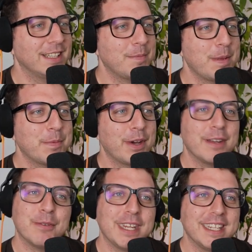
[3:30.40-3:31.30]
people I
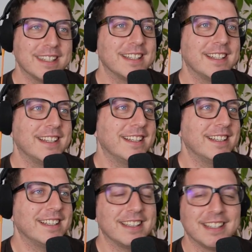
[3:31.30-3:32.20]
read.
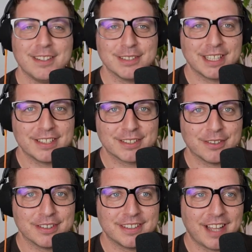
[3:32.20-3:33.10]
The newsletter is
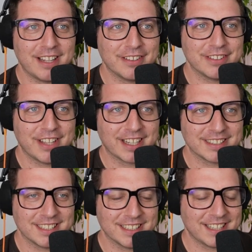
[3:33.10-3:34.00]
called Tyler
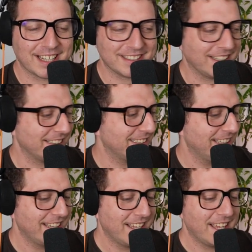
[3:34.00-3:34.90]
Tacticts.
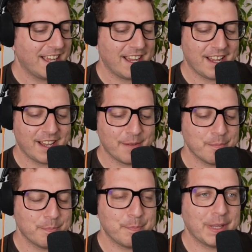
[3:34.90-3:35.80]

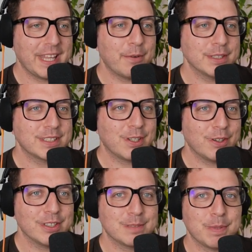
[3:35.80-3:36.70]
But I was
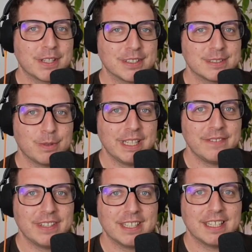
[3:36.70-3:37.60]
curious because we live
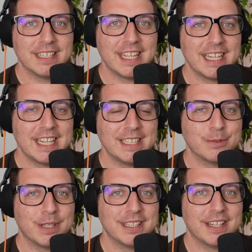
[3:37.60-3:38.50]
in a day and age
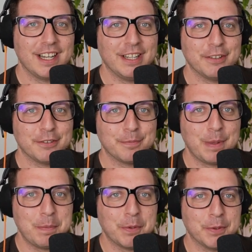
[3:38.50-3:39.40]
where there are a lot of
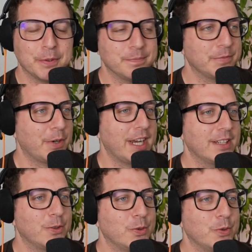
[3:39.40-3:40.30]
people trying
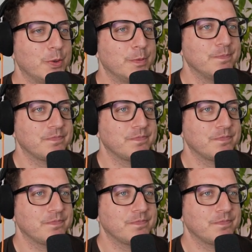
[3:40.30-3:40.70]
to